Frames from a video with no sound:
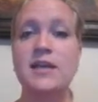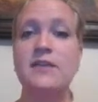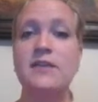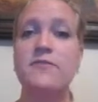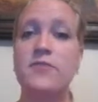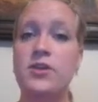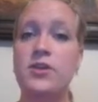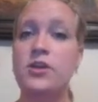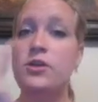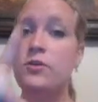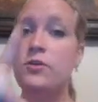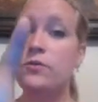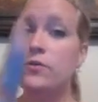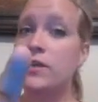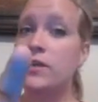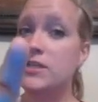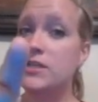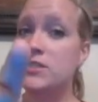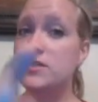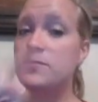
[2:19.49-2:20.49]
if you
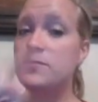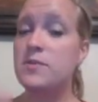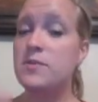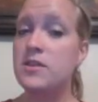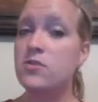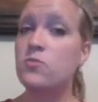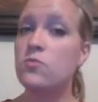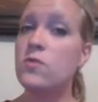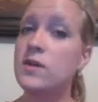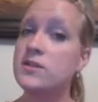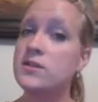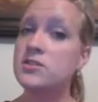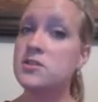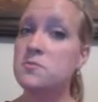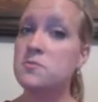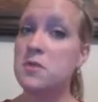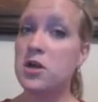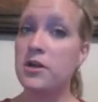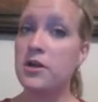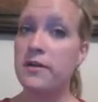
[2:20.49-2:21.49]
need to be the one to
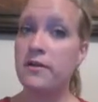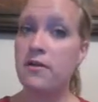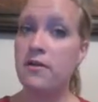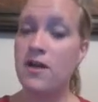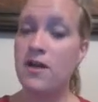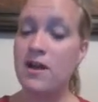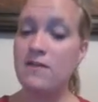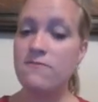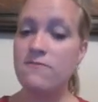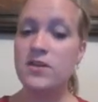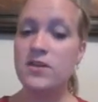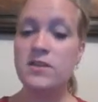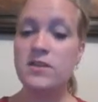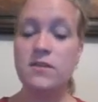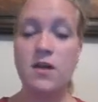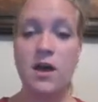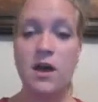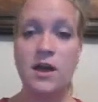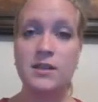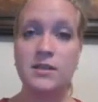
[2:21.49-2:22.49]
mark it off in
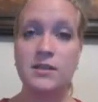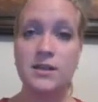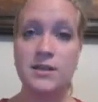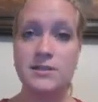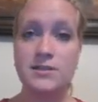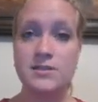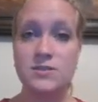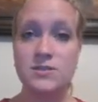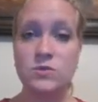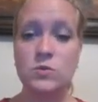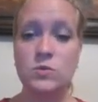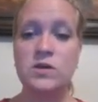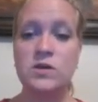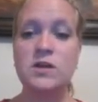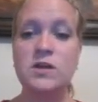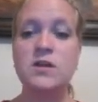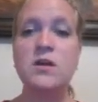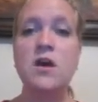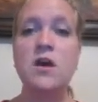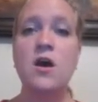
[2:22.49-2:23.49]
the online school